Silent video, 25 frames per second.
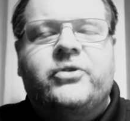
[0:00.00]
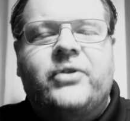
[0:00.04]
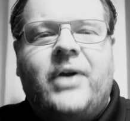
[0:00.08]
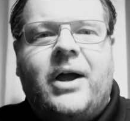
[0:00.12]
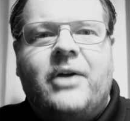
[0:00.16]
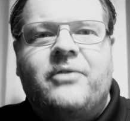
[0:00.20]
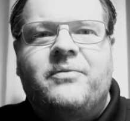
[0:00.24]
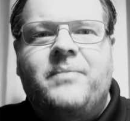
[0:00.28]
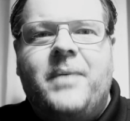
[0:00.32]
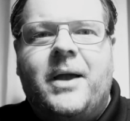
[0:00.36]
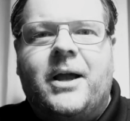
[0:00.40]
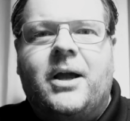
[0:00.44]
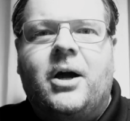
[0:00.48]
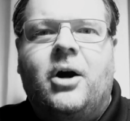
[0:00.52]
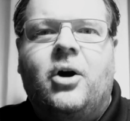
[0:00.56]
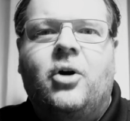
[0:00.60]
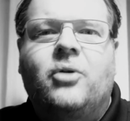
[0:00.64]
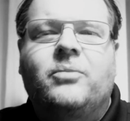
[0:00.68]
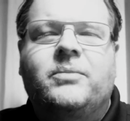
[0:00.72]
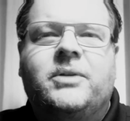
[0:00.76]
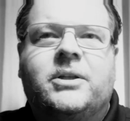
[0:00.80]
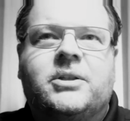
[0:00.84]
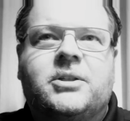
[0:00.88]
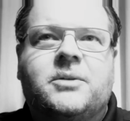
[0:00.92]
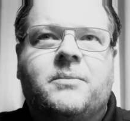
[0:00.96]
drive back
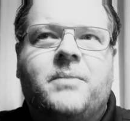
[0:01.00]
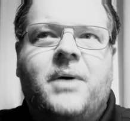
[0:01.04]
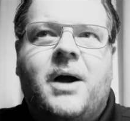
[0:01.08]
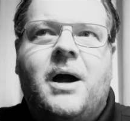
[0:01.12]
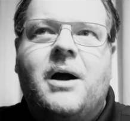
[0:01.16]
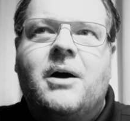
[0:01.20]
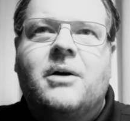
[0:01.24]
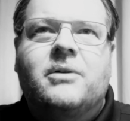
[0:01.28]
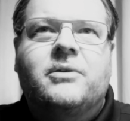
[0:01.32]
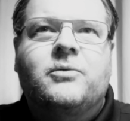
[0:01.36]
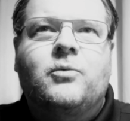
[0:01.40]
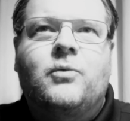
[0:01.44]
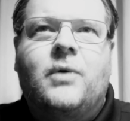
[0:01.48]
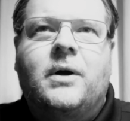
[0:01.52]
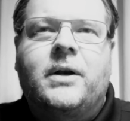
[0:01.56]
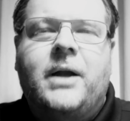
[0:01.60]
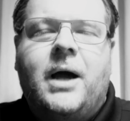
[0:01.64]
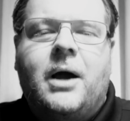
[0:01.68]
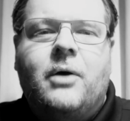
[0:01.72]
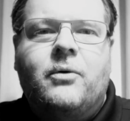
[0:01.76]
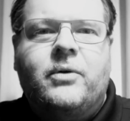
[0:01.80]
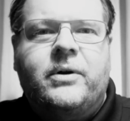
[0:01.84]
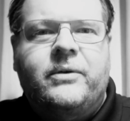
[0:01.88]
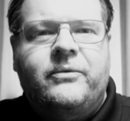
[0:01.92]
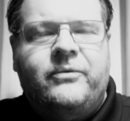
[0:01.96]
home. That's about 1
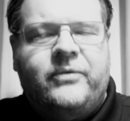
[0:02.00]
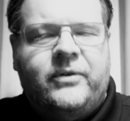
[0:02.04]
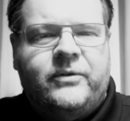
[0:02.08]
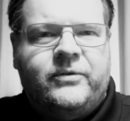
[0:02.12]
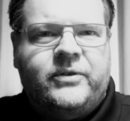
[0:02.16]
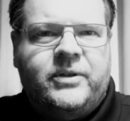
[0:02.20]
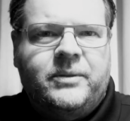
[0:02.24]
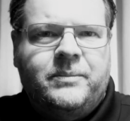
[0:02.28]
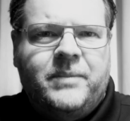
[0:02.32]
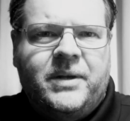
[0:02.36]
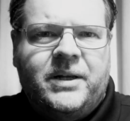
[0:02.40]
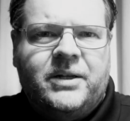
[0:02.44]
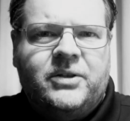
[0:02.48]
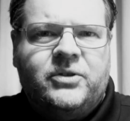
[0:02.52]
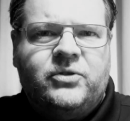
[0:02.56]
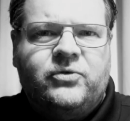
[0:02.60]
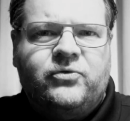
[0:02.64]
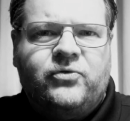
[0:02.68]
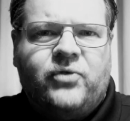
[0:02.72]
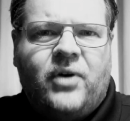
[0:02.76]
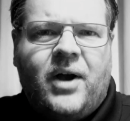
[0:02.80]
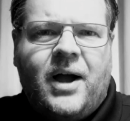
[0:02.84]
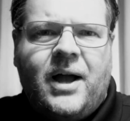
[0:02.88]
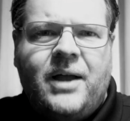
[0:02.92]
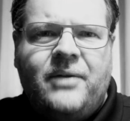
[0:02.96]
hour and 15 minute
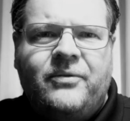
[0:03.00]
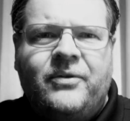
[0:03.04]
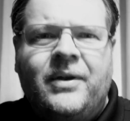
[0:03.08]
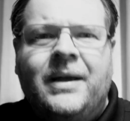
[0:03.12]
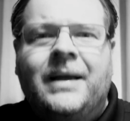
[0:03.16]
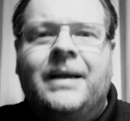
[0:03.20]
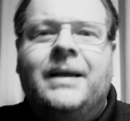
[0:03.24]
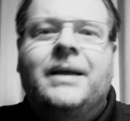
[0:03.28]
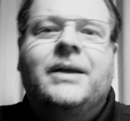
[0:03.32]
drive.